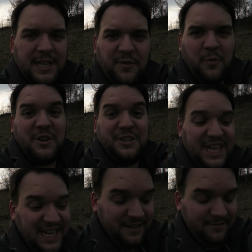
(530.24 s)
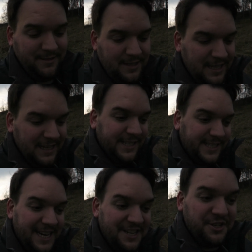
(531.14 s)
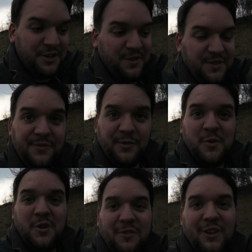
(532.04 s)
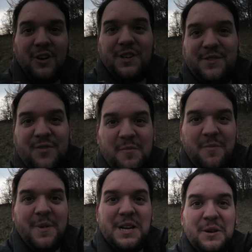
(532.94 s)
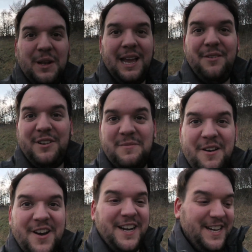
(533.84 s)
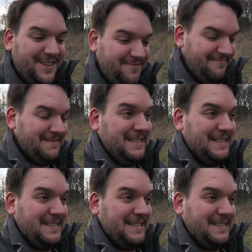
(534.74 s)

Thanks for watching. Stay tuned for more vlogs from my new life in America.